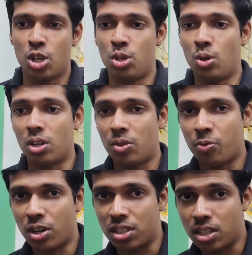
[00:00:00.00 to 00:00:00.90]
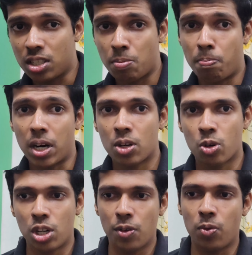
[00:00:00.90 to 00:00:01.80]
not for research, but
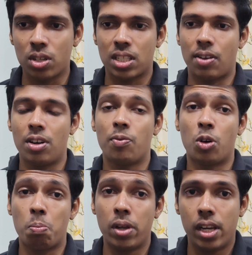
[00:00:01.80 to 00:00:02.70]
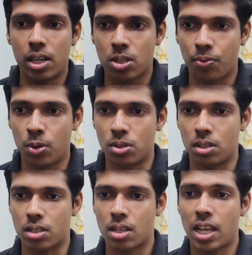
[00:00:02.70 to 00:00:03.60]
24/7 for billions of
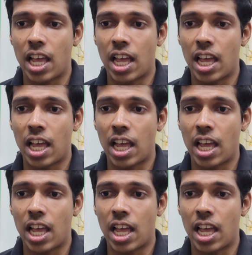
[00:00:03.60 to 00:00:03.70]
users.